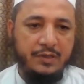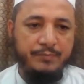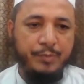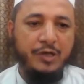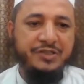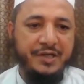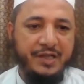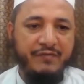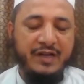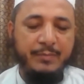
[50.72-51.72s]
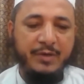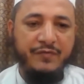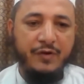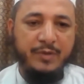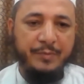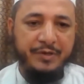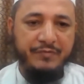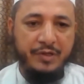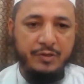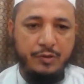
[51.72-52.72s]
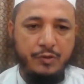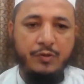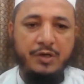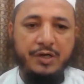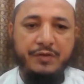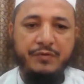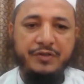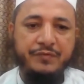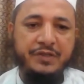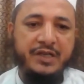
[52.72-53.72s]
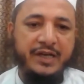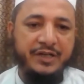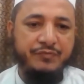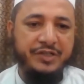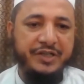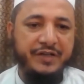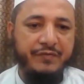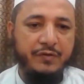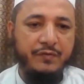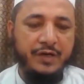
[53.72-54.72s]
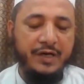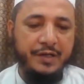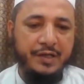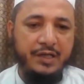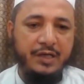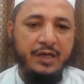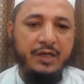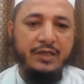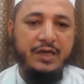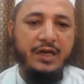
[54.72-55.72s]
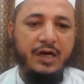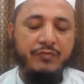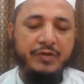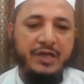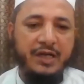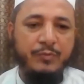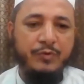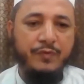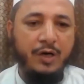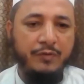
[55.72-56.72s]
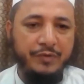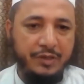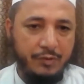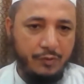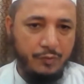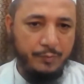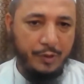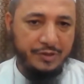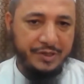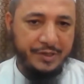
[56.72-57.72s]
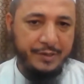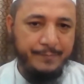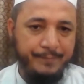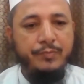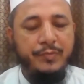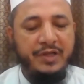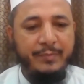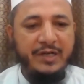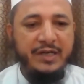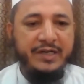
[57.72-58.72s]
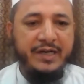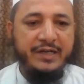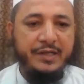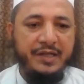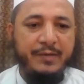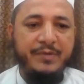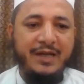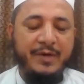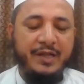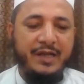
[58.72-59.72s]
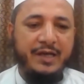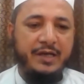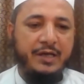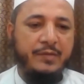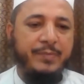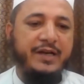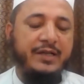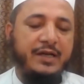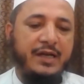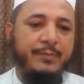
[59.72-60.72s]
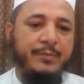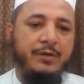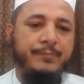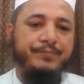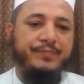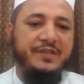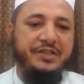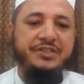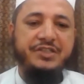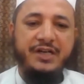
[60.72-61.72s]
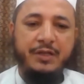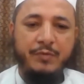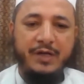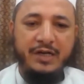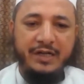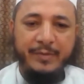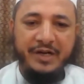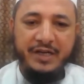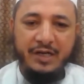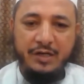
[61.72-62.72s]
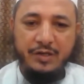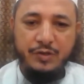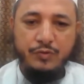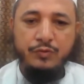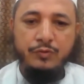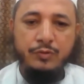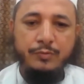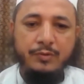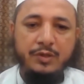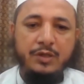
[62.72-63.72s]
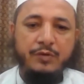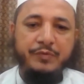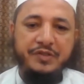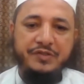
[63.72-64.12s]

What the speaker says: projects available from the previous cohorts which we can actually review and see that how we can move on with our own projects. Similarly, at the same time, as I explained that I'm a teacher as well in a medical school with